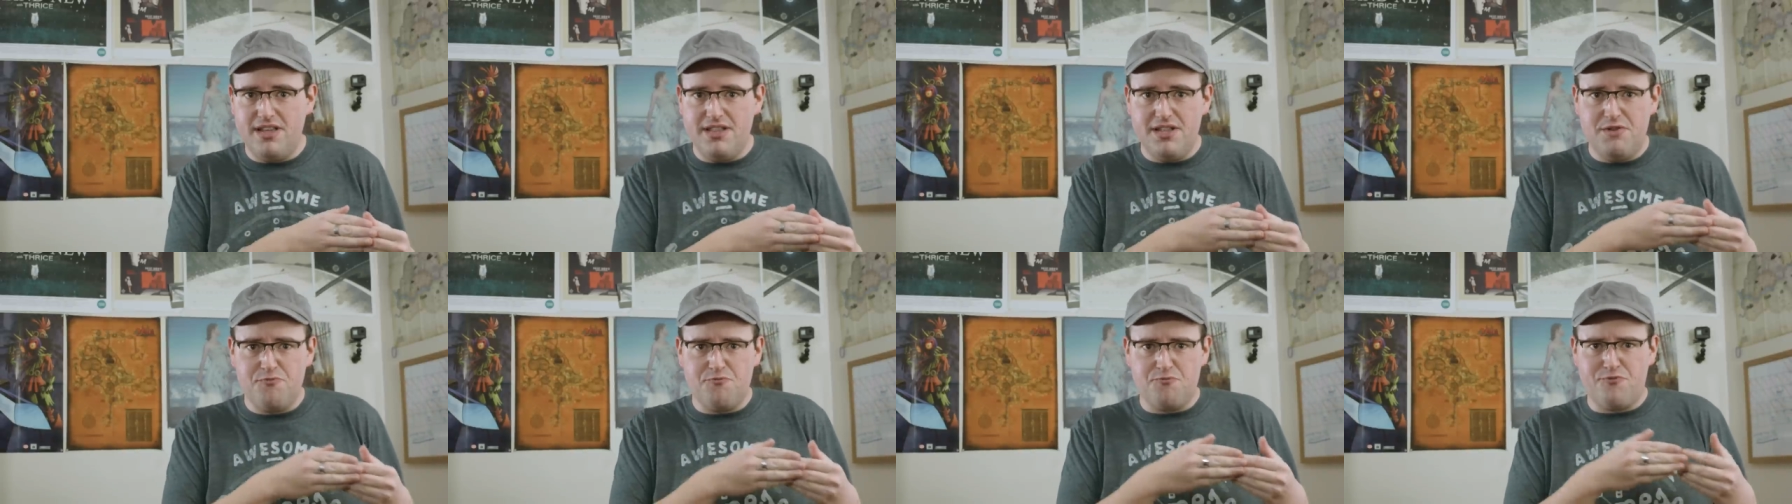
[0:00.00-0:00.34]

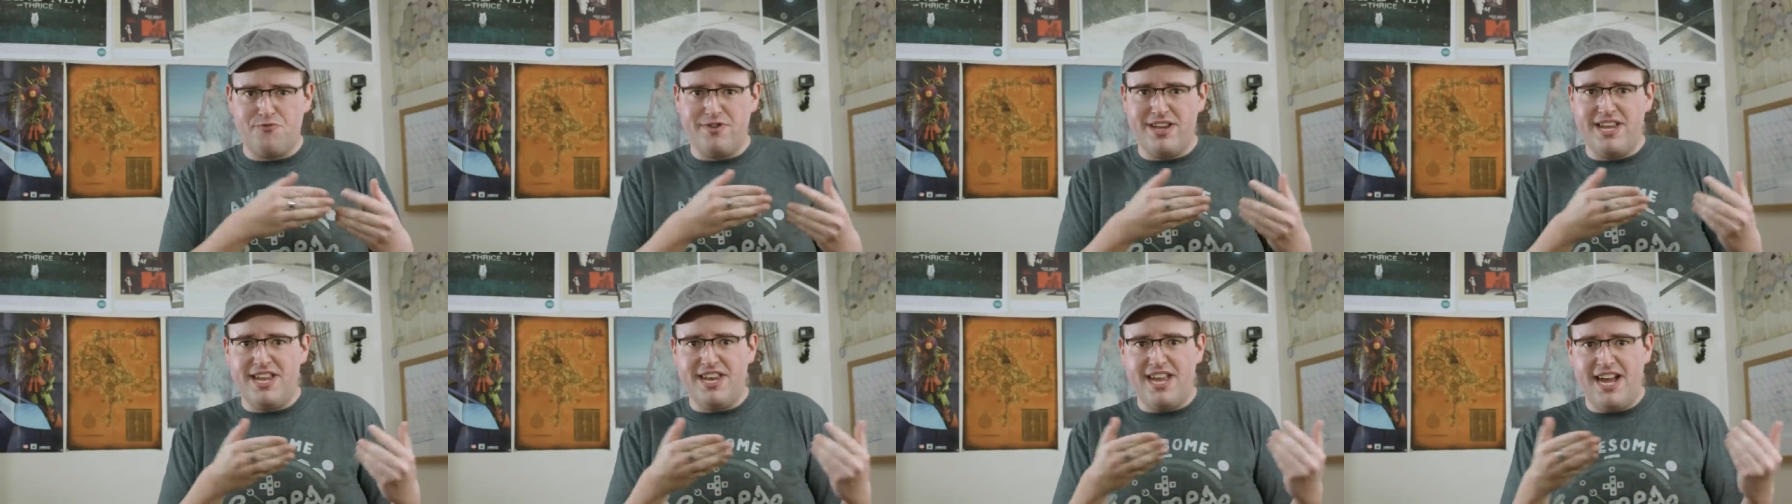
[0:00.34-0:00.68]
and then
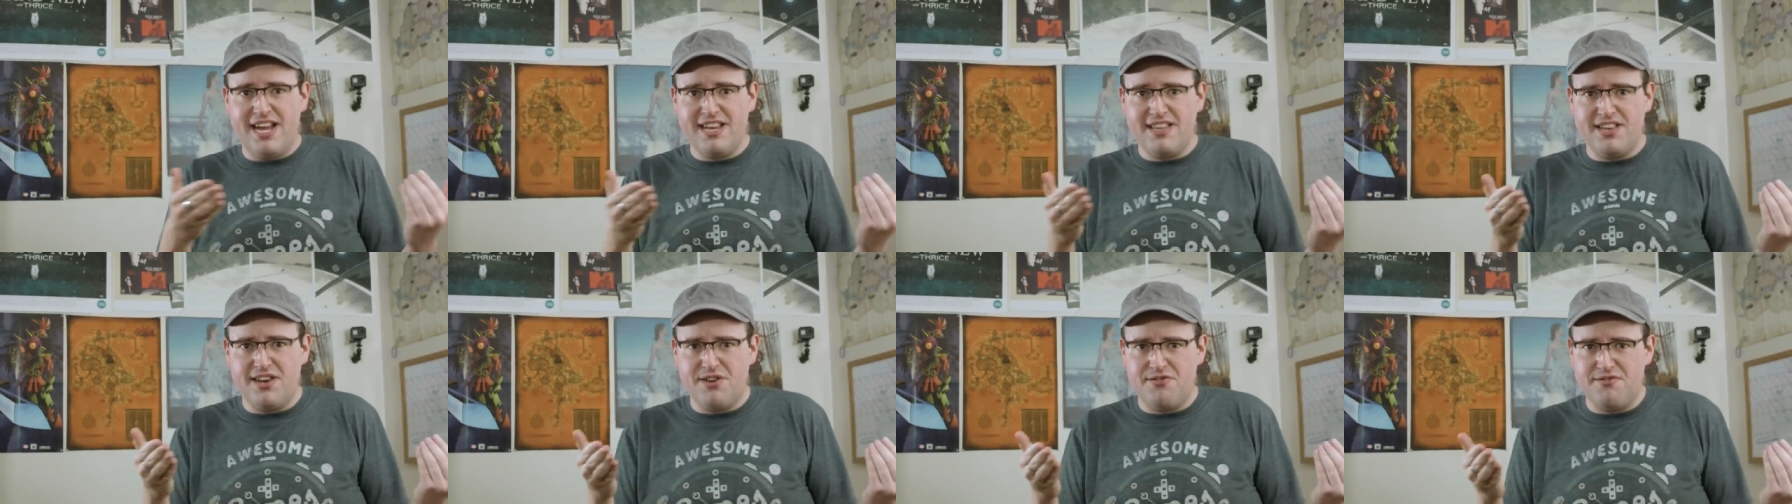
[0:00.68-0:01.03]

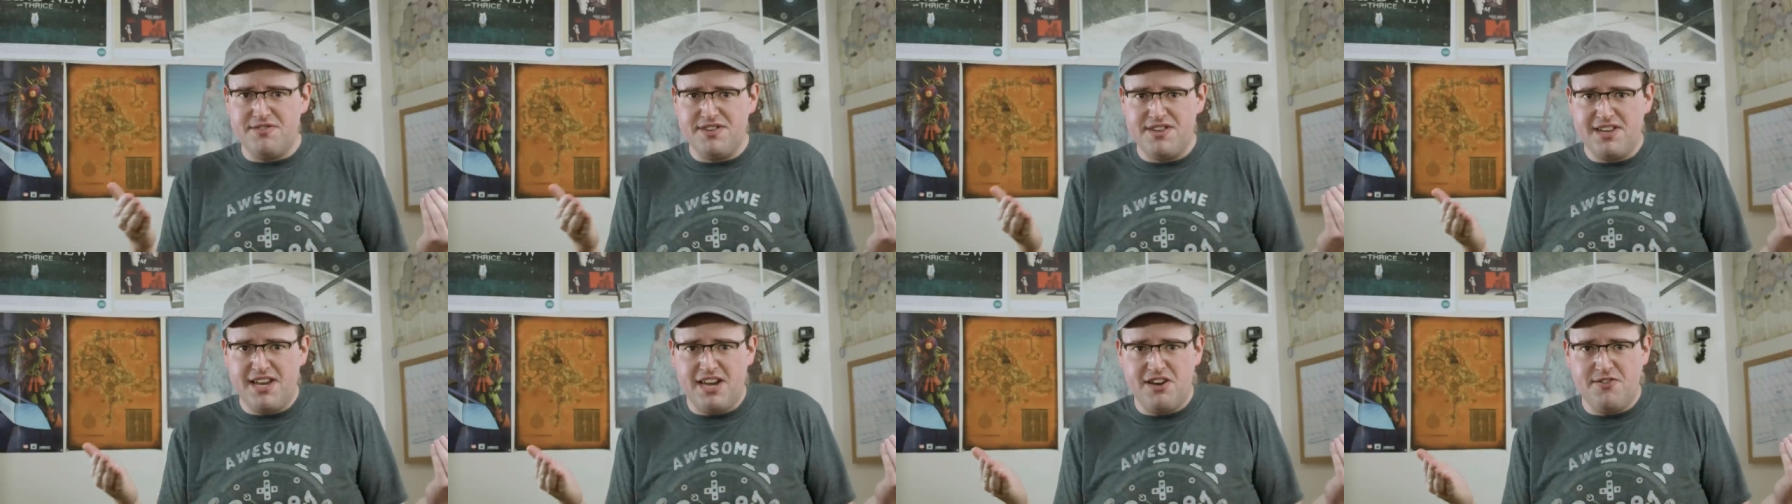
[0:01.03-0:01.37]
reenacted her
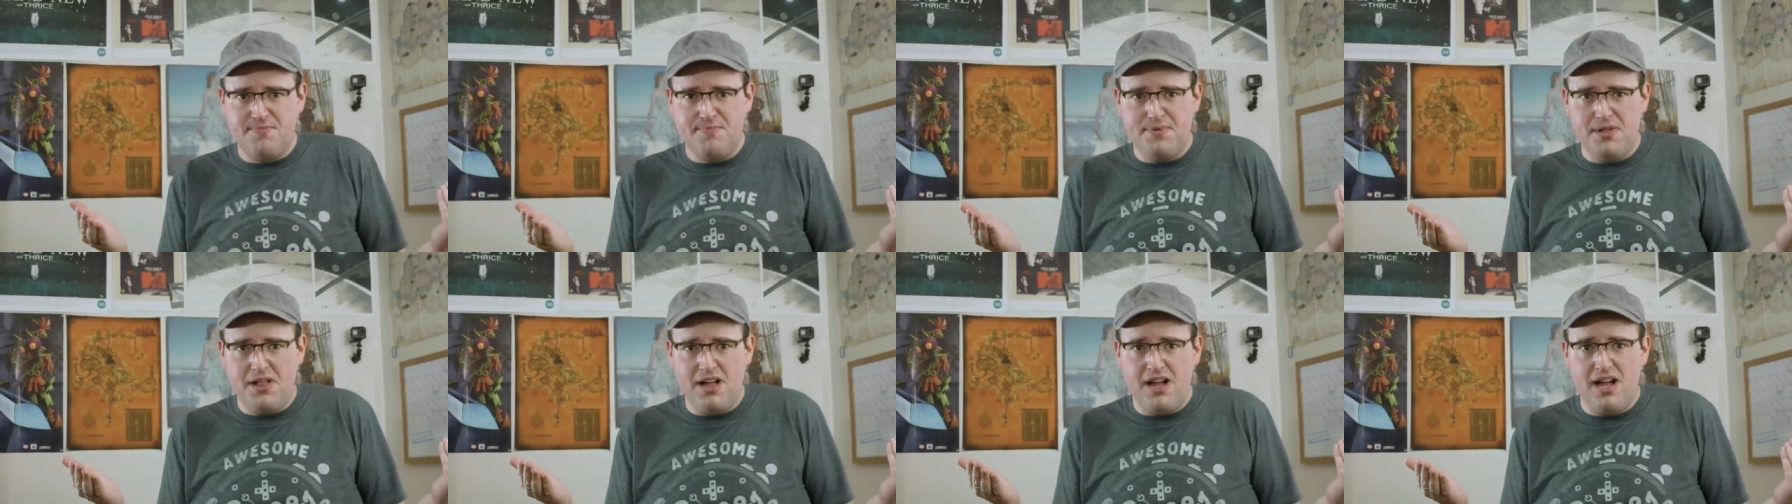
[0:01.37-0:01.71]
entire
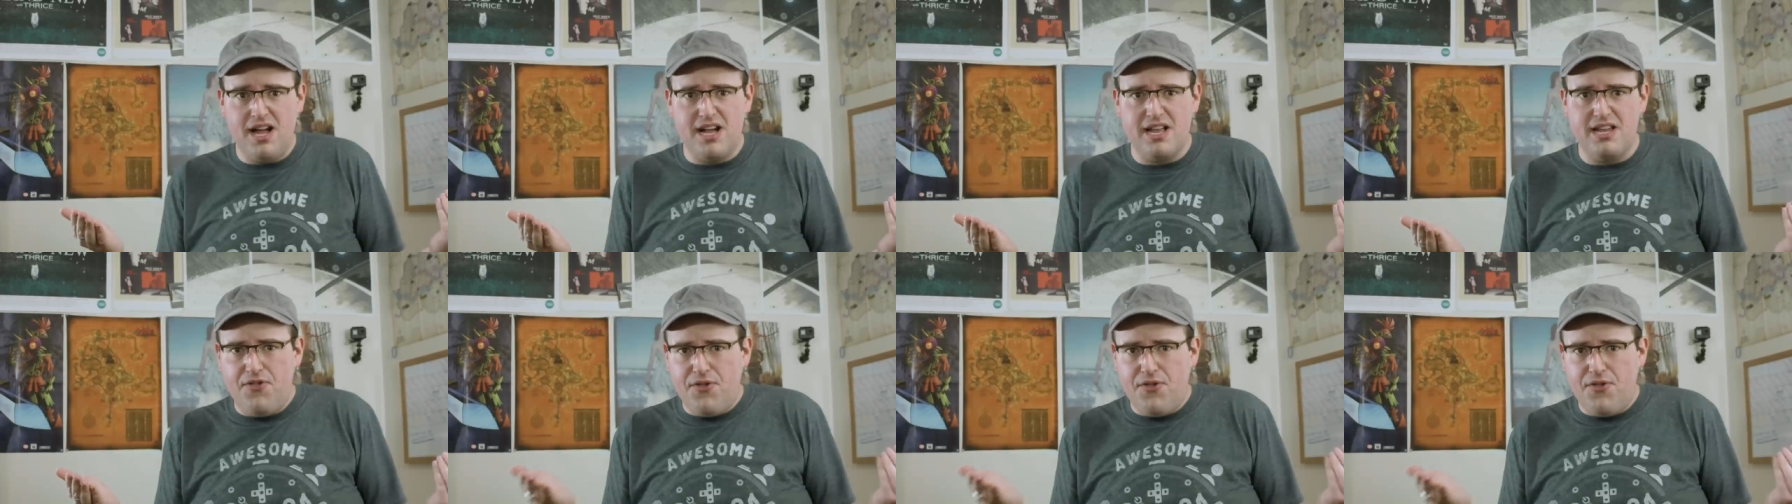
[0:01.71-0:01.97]
plot.